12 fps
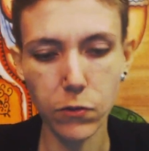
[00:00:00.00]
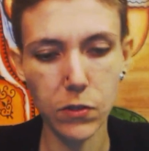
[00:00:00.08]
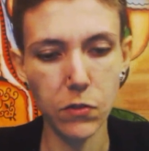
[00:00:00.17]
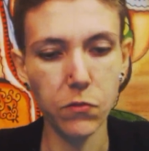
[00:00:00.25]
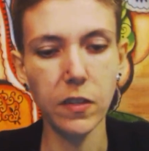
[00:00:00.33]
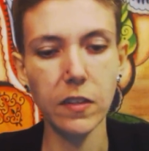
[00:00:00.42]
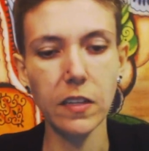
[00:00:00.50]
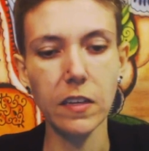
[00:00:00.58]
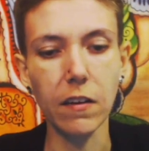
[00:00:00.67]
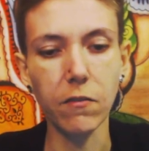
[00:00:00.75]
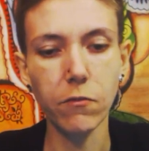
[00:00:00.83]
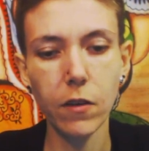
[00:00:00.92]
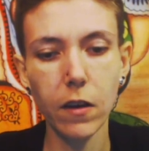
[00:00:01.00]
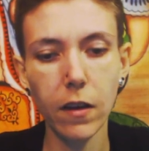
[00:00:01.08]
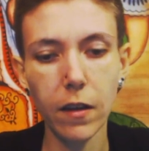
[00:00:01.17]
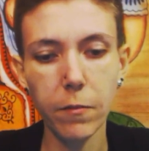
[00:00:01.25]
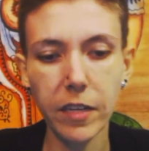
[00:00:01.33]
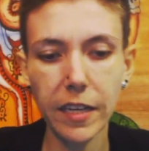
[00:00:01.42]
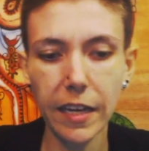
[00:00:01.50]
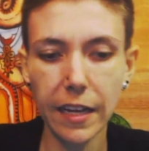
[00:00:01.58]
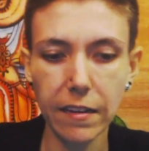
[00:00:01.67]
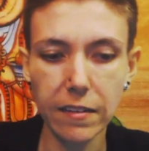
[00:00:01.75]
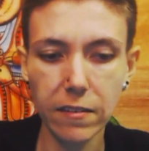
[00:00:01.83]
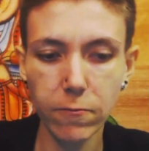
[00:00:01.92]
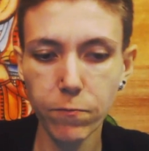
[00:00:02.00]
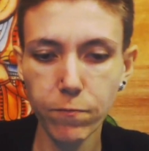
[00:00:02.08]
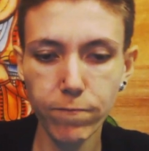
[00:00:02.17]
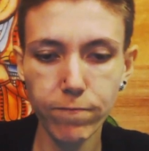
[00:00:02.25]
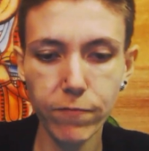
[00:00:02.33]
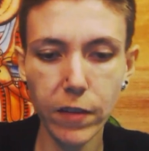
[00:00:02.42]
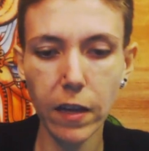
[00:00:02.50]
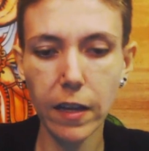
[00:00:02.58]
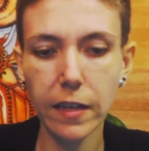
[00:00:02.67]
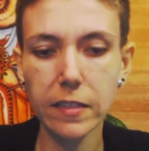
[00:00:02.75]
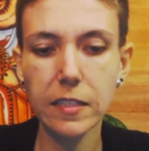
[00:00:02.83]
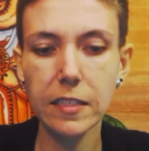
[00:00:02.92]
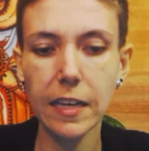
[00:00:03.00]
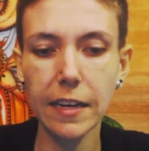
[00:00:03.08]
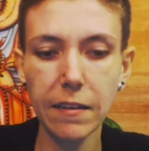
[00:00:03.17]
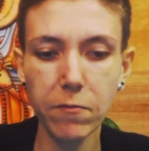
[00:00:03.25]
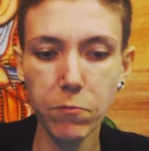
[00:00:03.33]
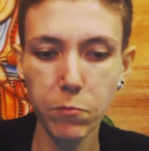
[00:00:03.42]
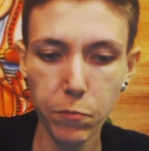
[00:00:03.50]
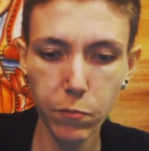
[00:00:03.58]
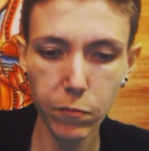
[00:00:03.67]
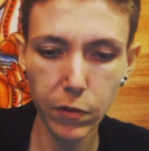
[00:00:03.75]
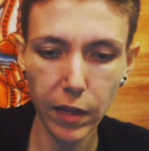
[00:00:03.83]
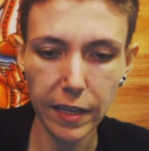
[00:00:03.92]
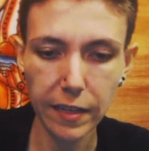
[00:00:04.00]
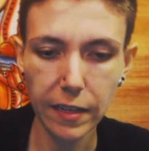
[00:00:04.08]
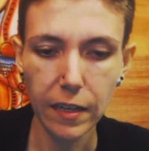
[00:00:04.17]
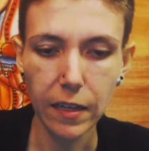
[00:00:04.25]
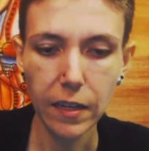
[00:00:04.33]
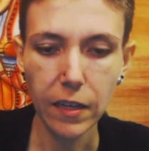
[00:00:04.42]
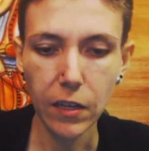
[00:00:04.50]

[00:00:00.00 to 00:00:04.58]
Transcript: There's a feeling of again, setting like